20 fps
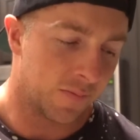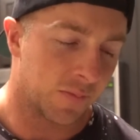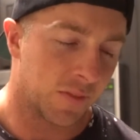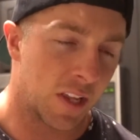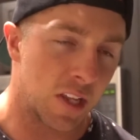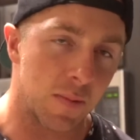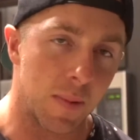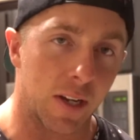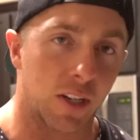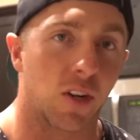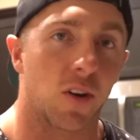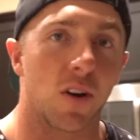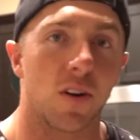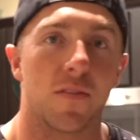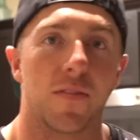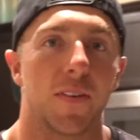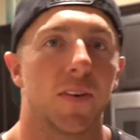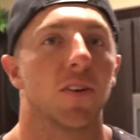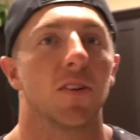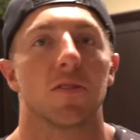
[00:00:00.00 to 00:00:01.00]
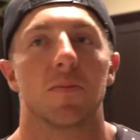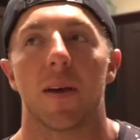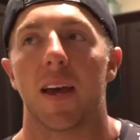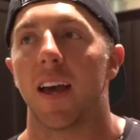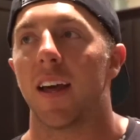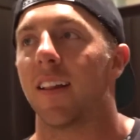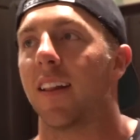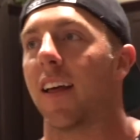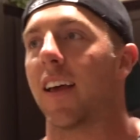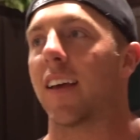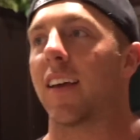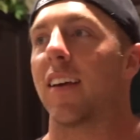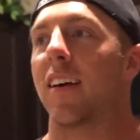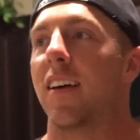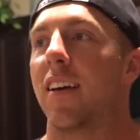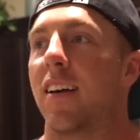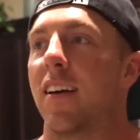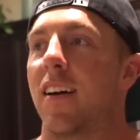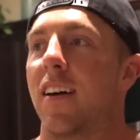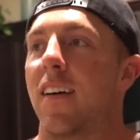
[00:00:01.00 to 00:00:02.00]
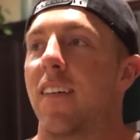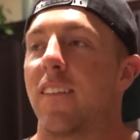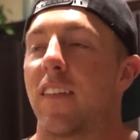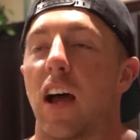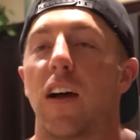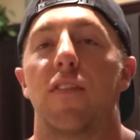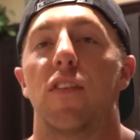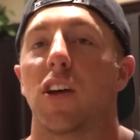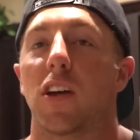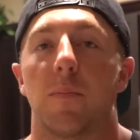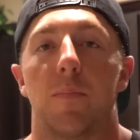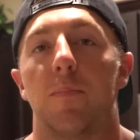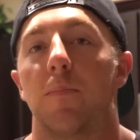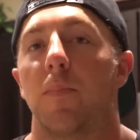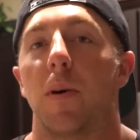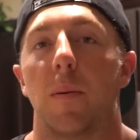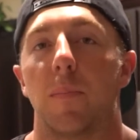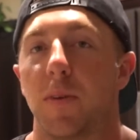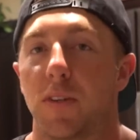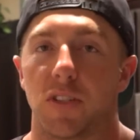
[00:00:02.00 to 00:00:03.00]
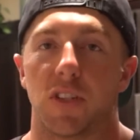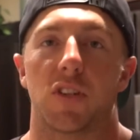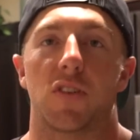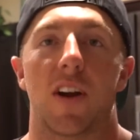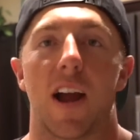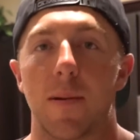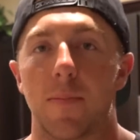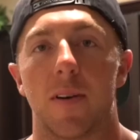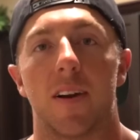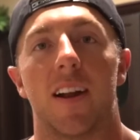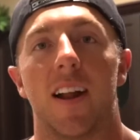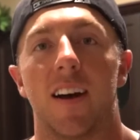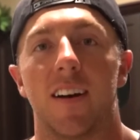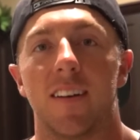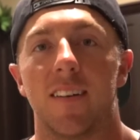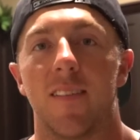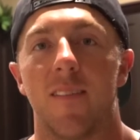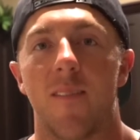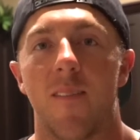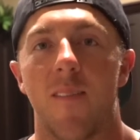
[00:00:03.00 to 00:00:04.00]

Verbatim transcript: This is my current feels, man. Like, I feel like a, a piece of crap right now.